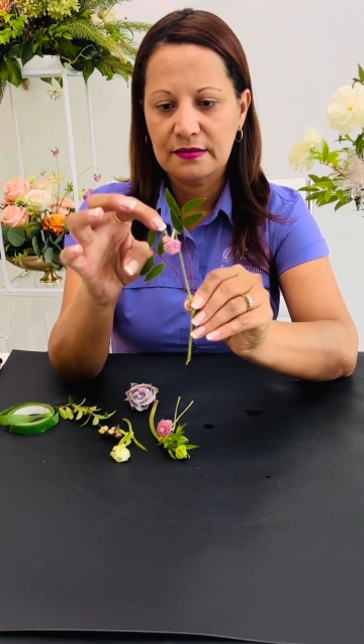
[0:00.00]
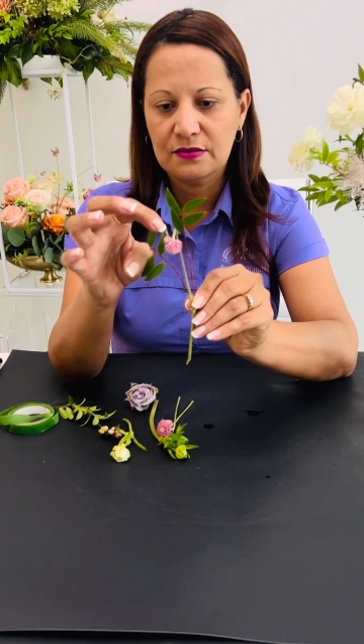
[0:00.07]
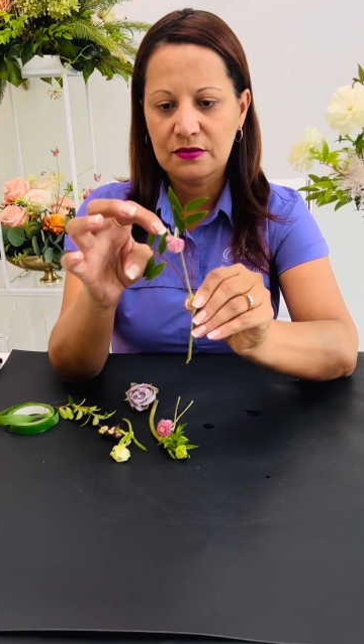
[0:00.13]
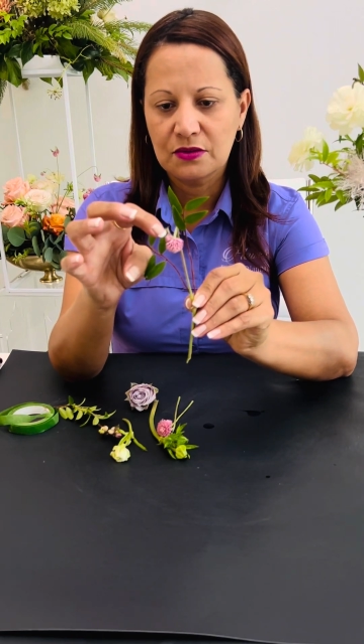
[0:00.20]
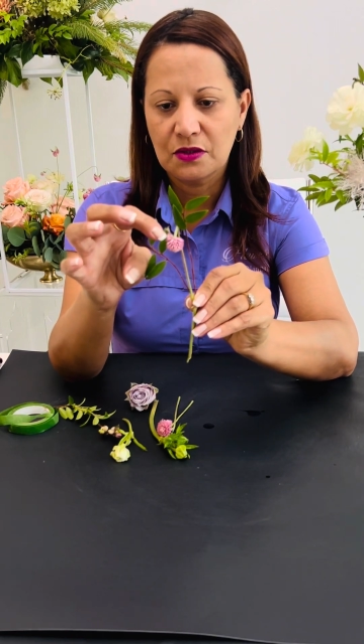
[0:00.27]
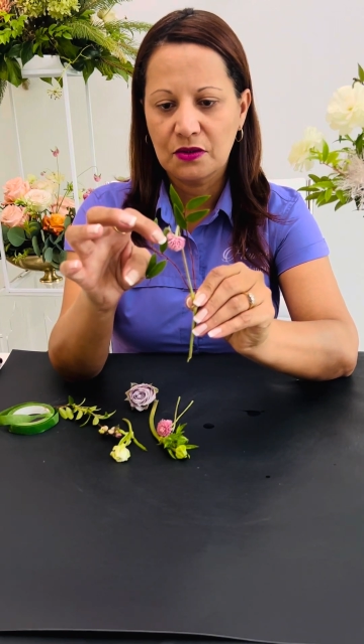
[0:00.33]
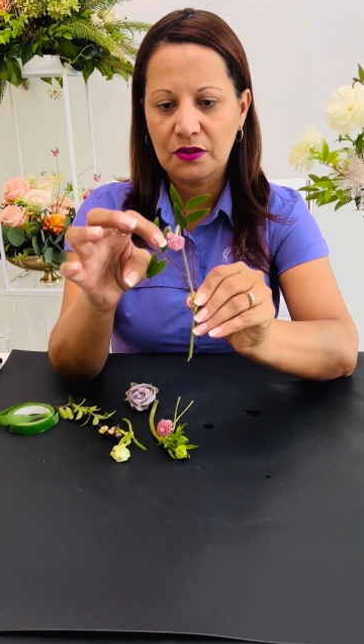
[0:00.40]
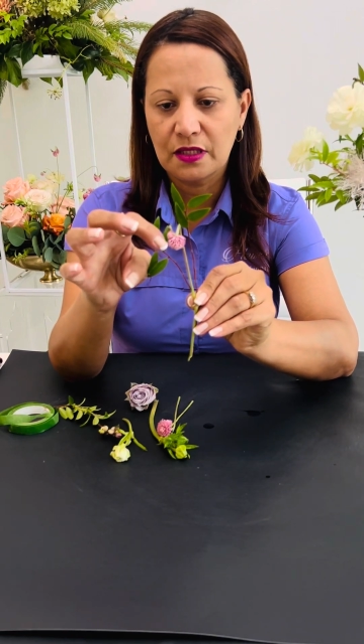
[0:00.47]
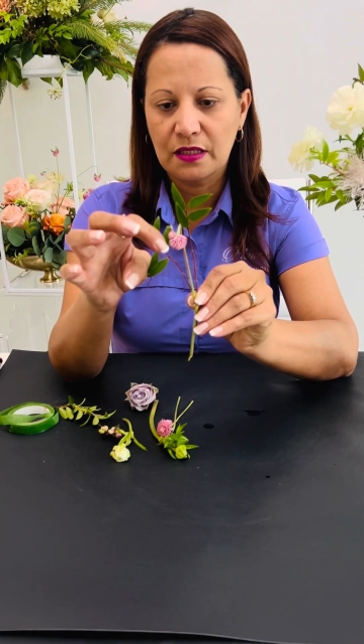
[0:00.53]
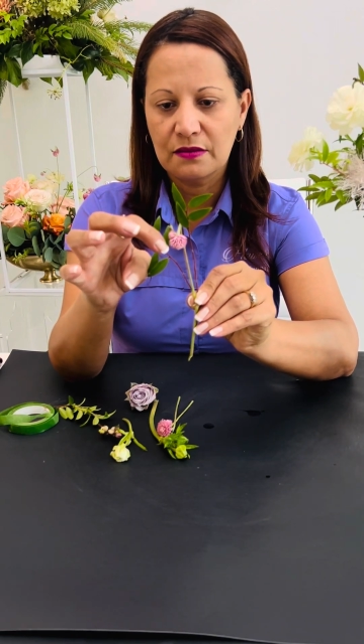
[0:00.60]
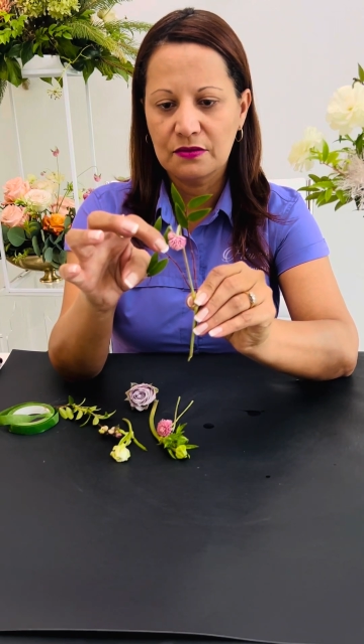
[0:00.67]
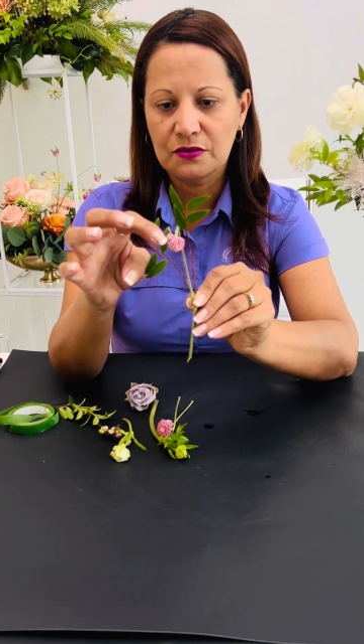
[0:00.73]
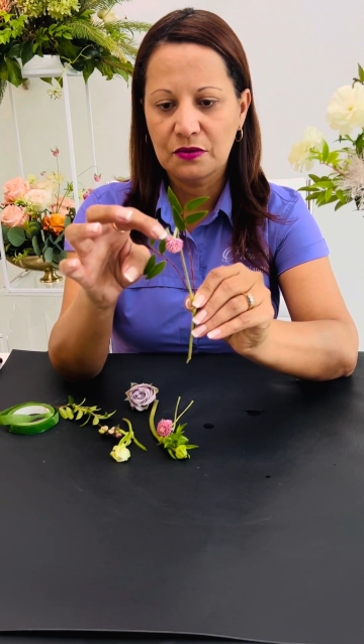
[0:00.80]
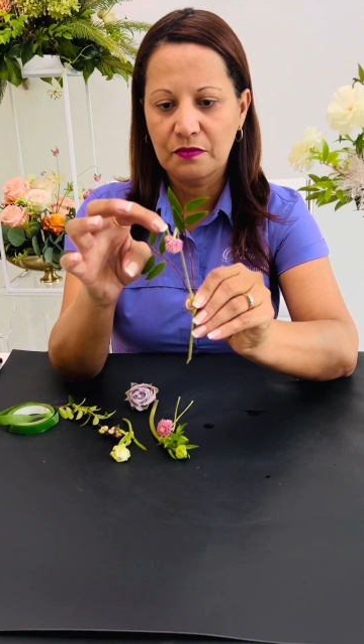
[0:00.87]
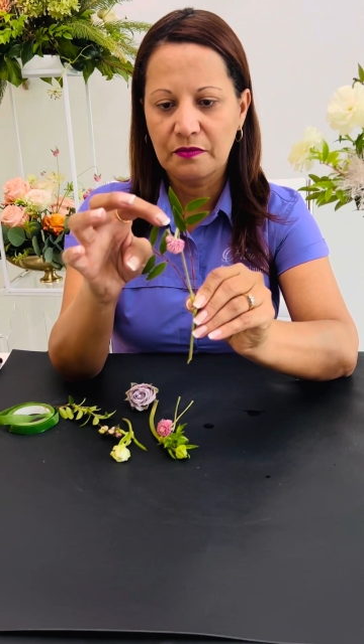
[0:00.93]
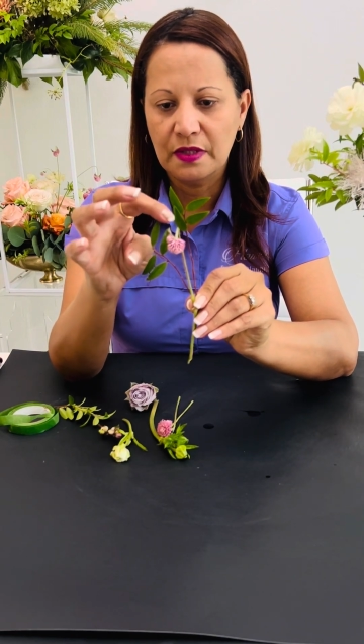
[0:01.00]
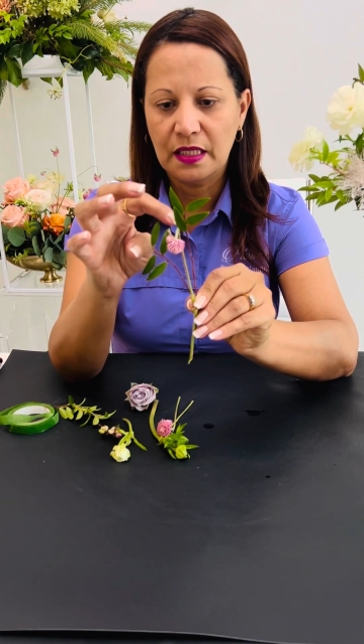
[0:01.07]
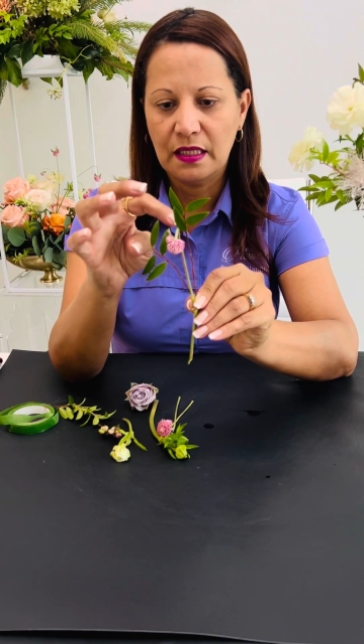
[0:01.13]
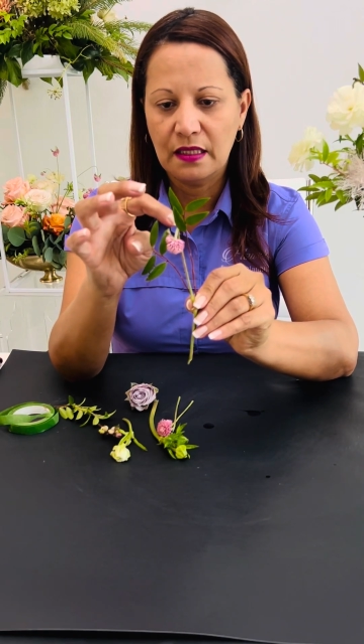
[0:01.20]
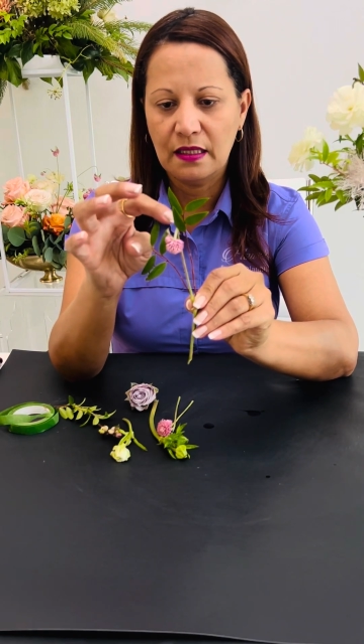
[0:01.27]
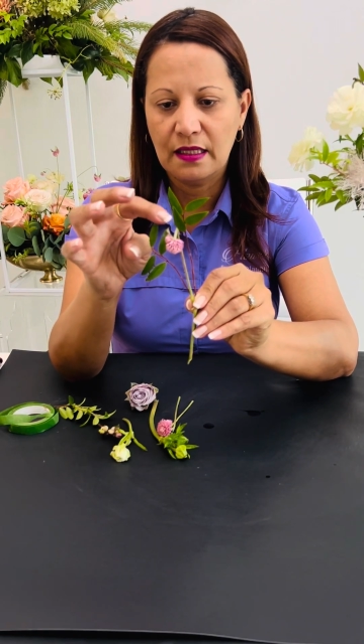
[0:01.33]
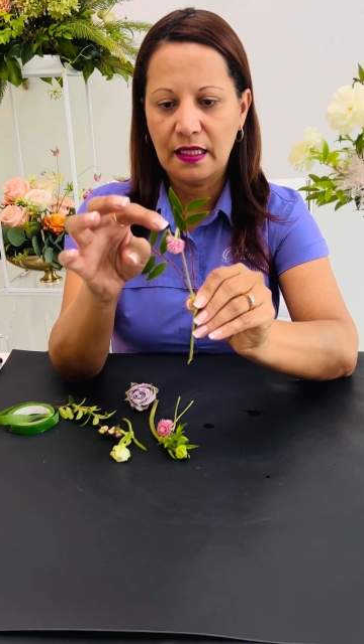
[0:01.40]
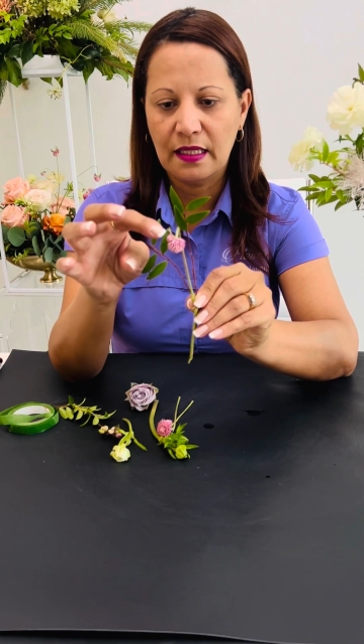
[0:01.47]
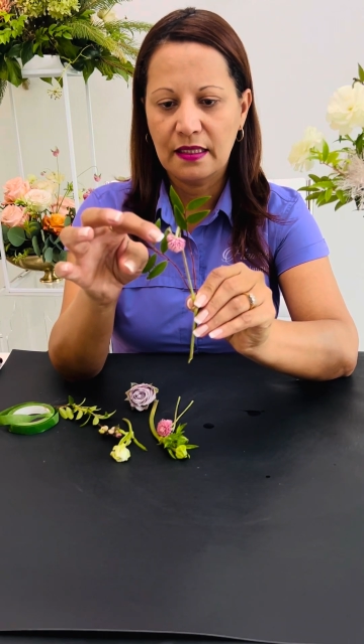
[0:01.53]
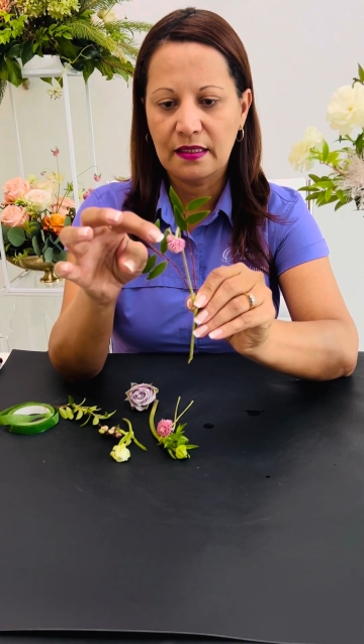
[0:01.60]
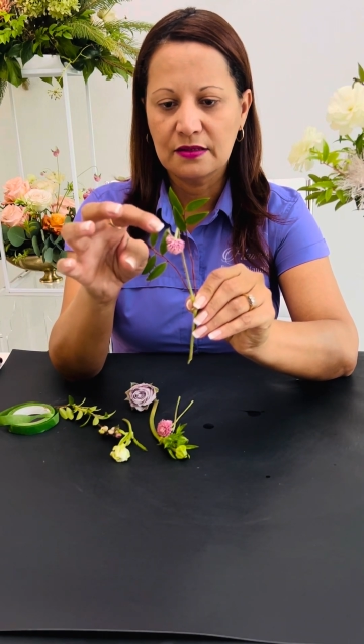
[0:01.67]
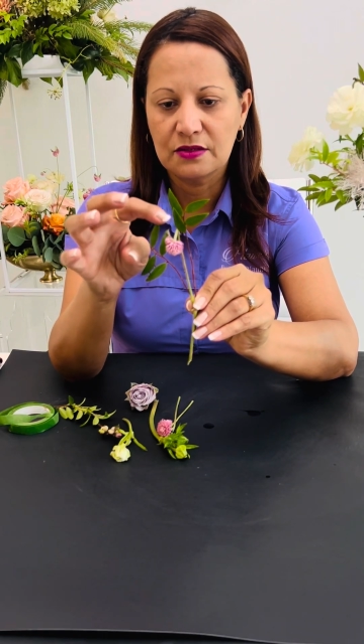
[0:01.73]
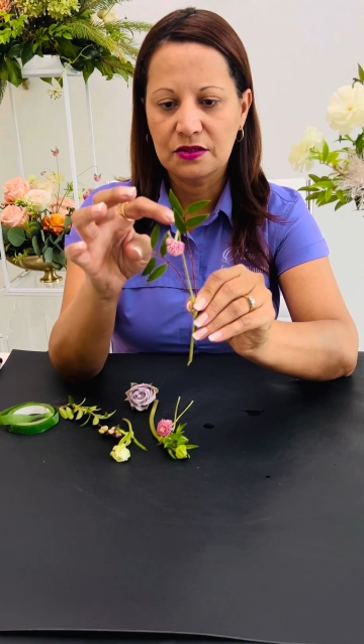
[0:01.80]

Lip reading: talking to me like